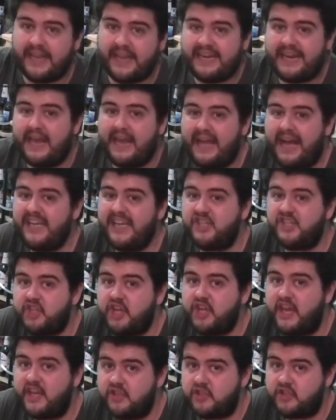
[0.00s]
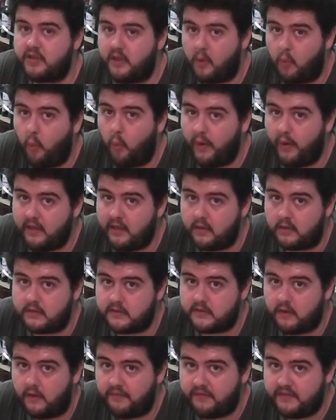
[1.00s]
and I changed the
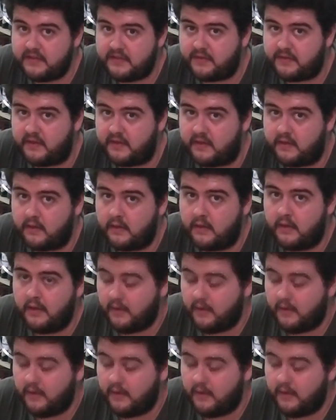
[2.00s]
wheels on this thing.